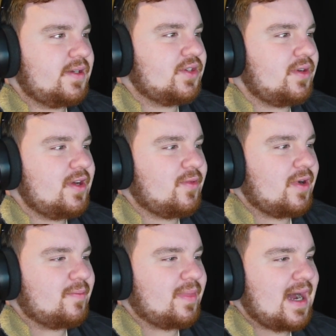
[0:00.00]
They totally
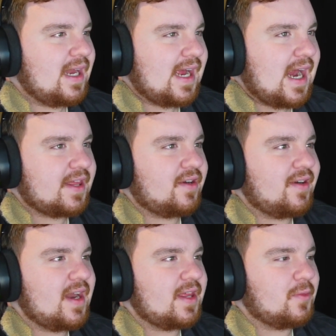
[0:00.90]
weren't battling anything or
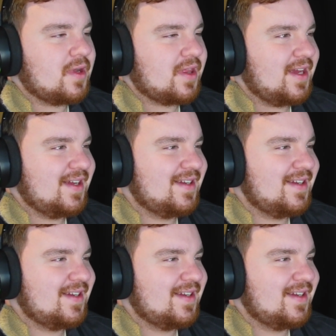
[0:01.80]
anything, were they?